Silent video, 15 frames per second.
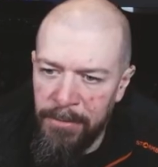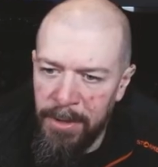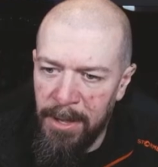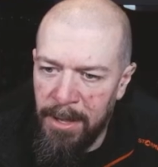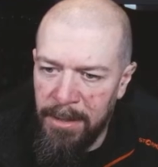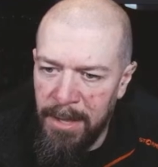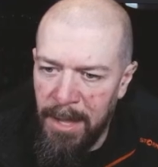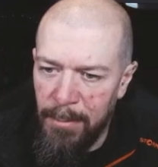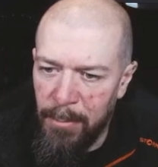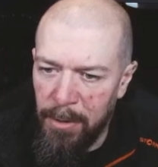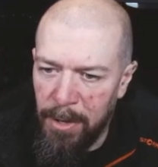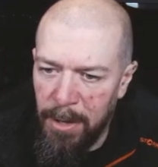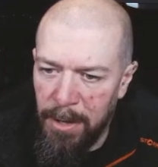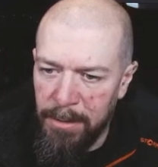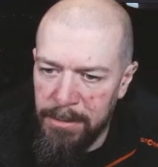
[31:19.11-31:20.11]
the
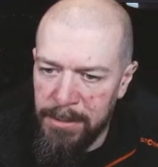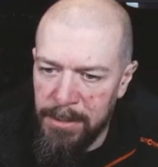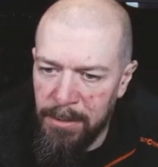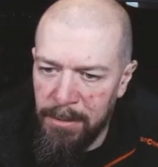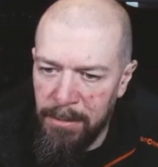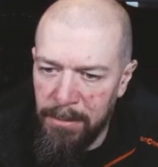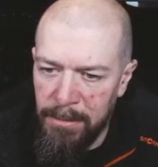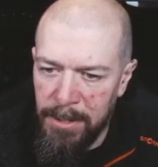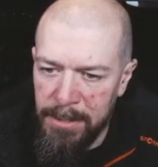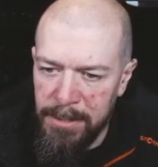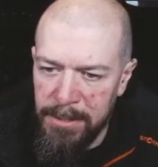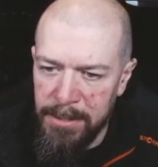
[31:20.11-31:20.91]
nebula. So let's